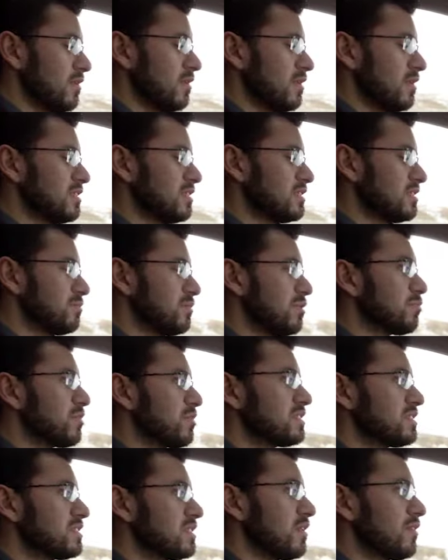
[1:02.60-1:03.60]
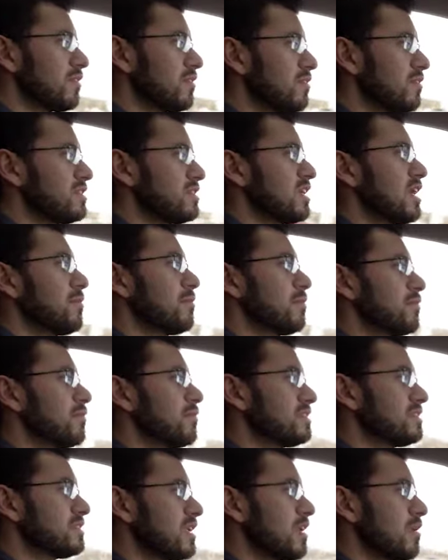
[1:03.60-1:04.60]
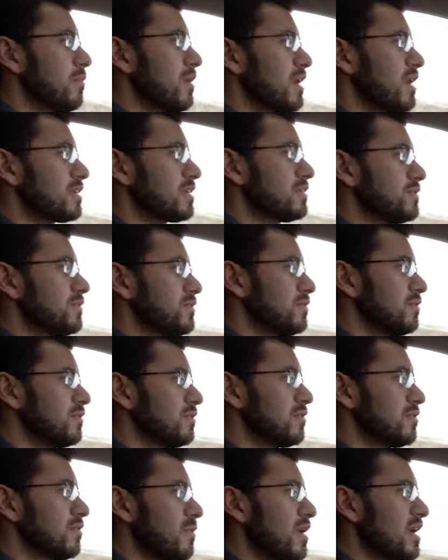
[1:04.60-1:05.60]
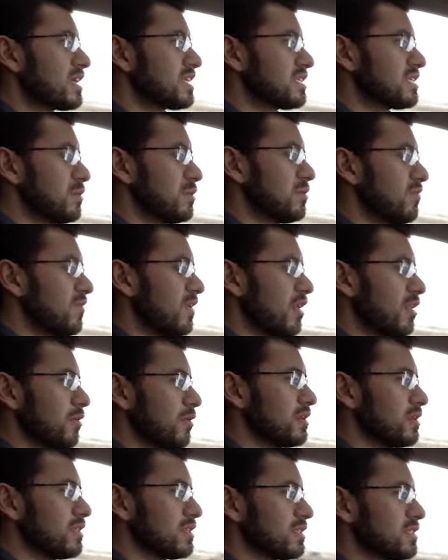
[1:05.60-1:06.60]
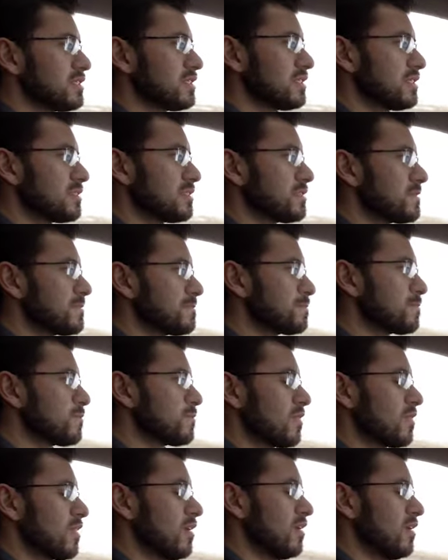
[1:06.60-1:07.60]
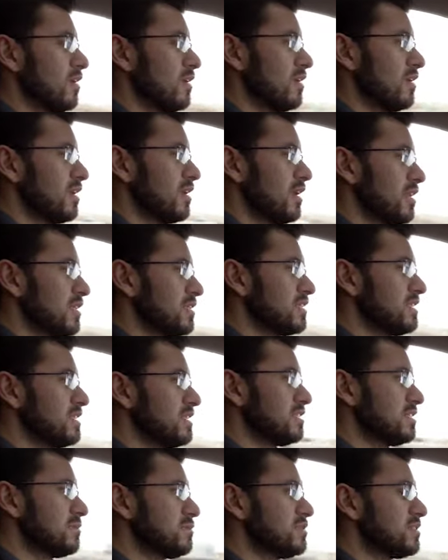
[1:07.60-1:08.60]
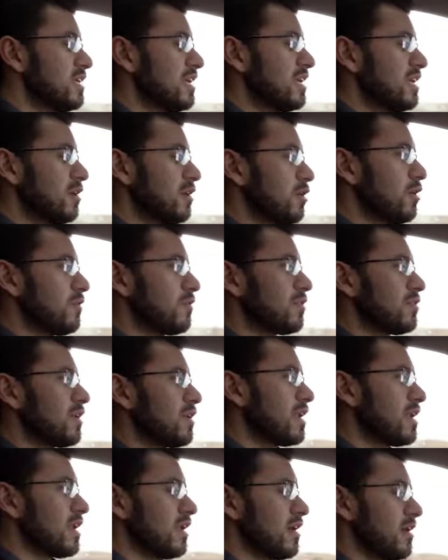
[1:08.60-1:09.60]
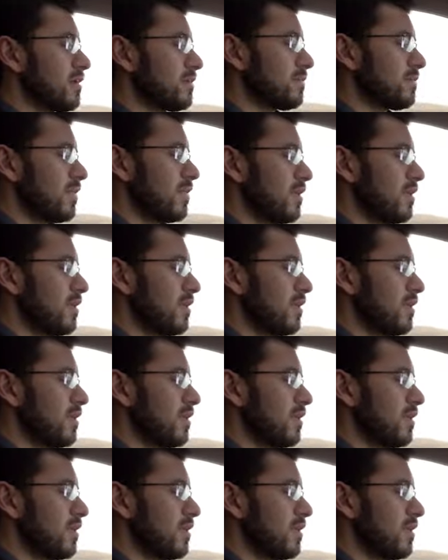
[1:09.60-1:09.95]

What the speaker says: I simply press it a 3rd time to reset it back to the maximum following distance. Now the system's taking over right now,